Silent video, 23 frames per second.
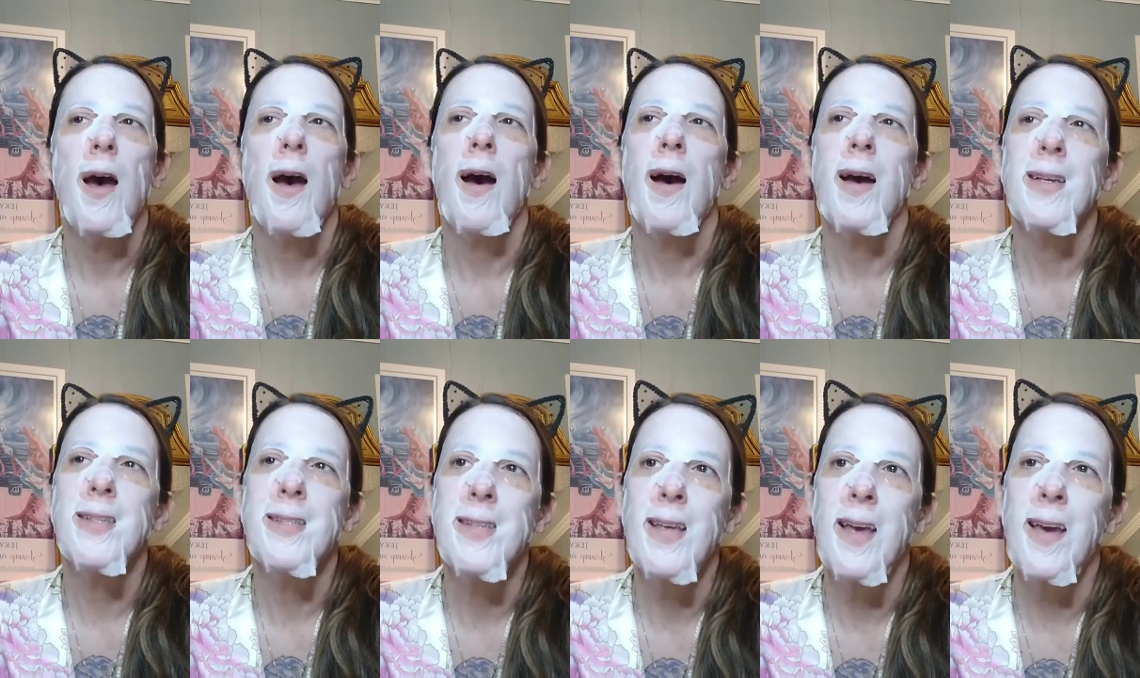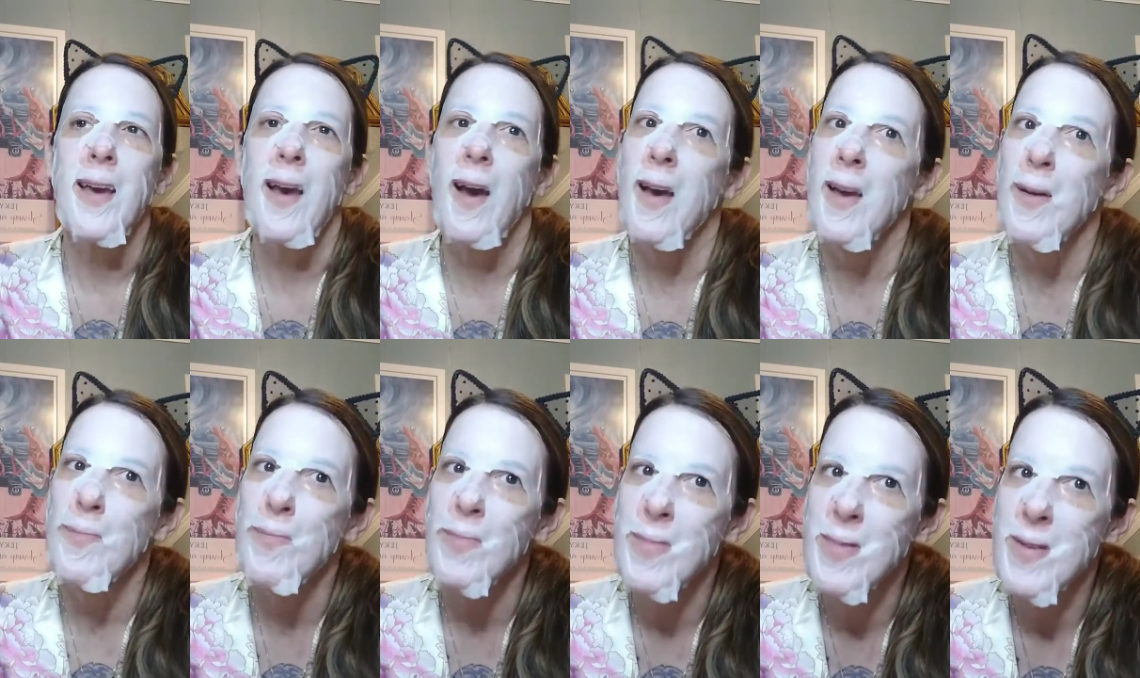I say I
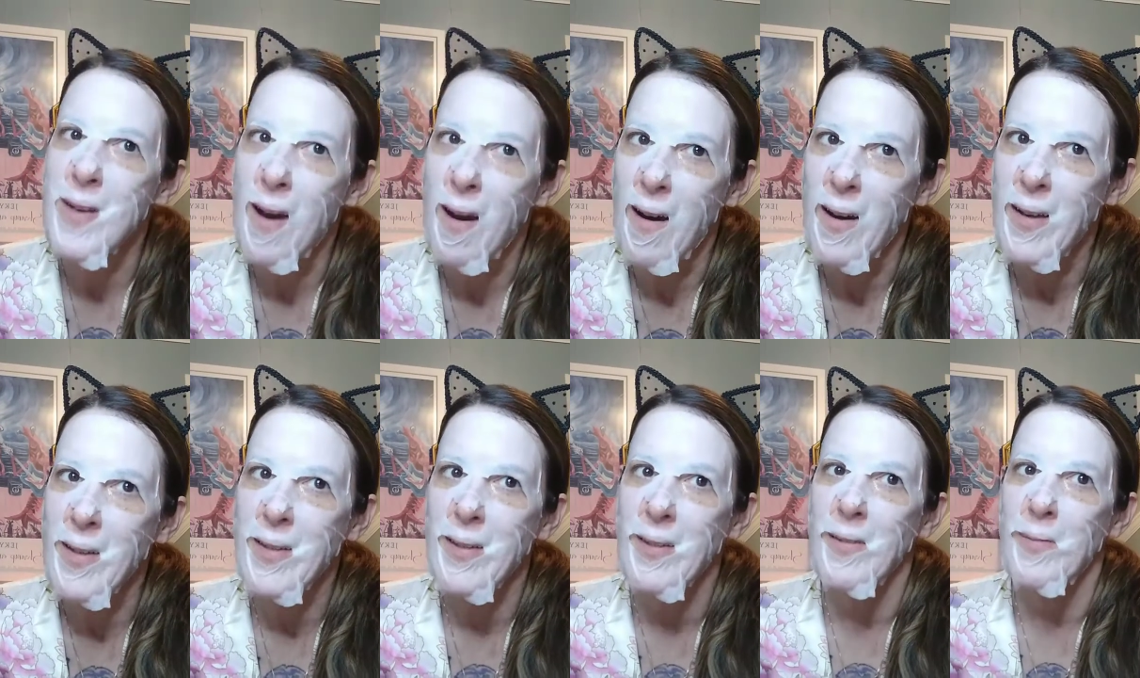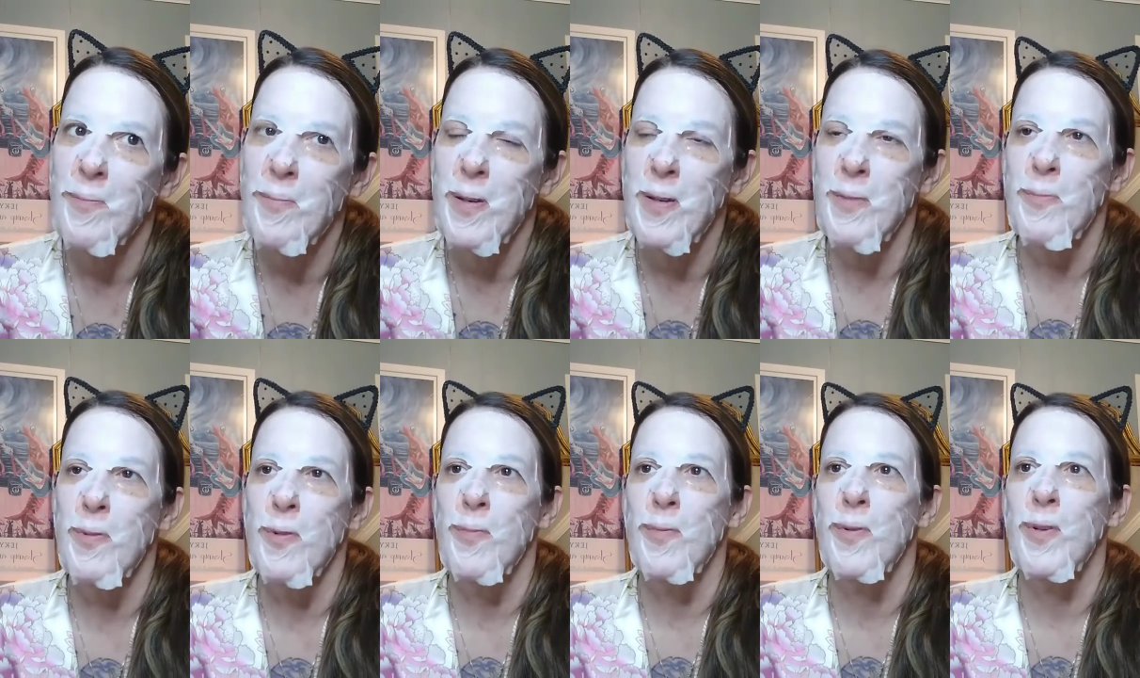am not a
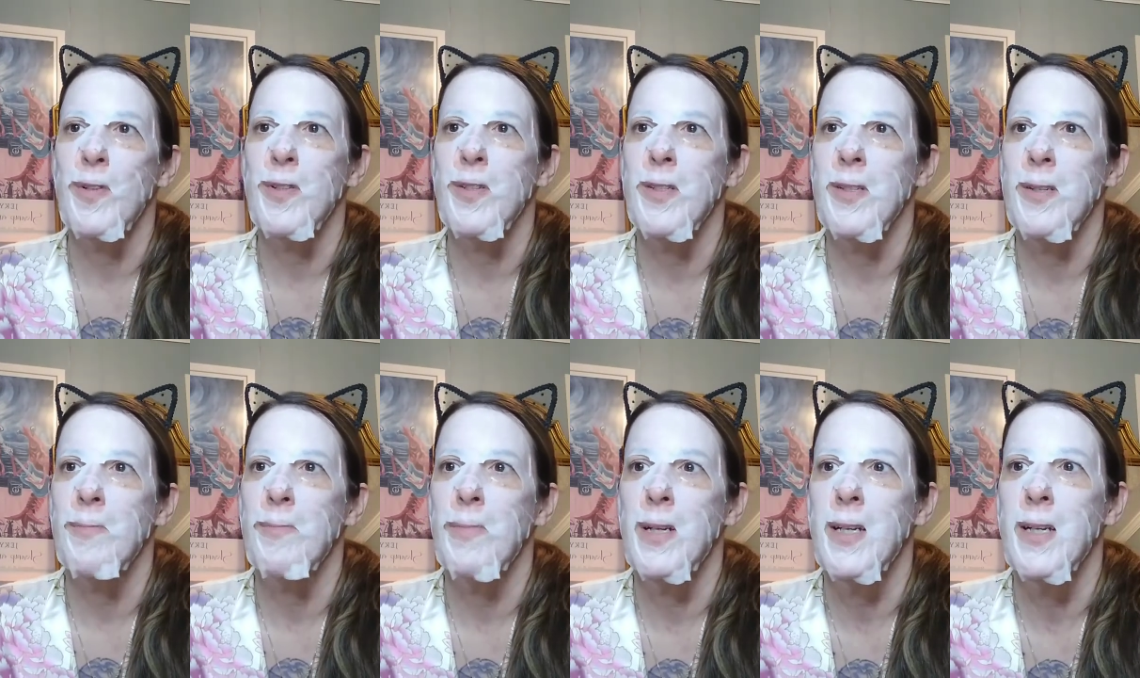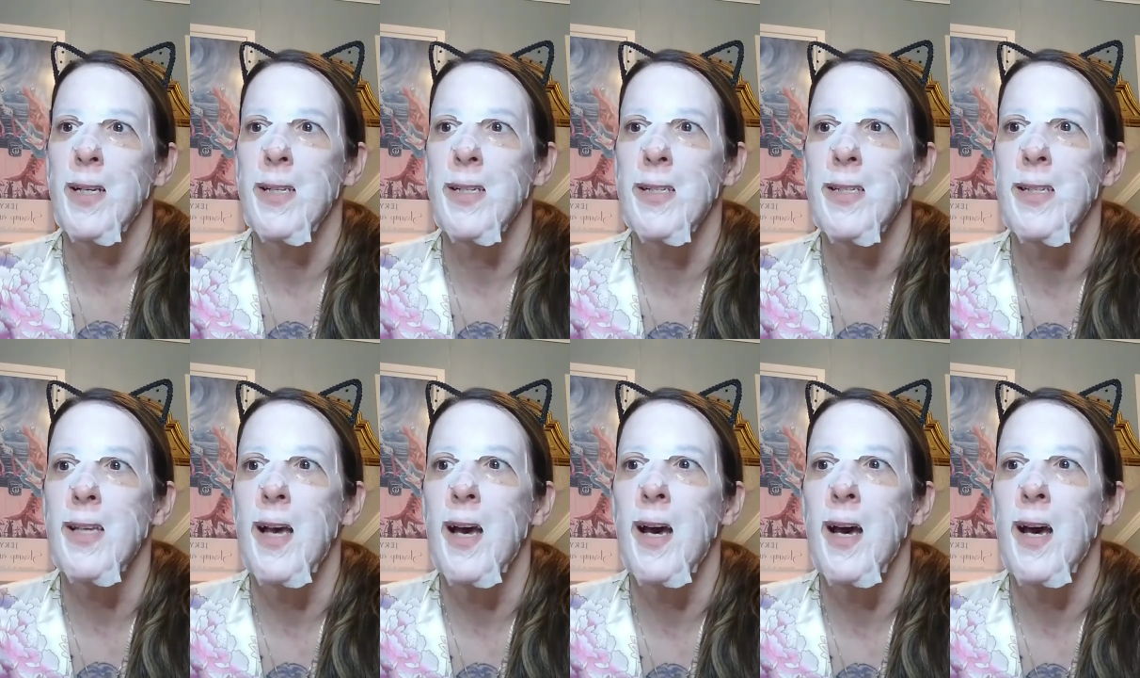people person because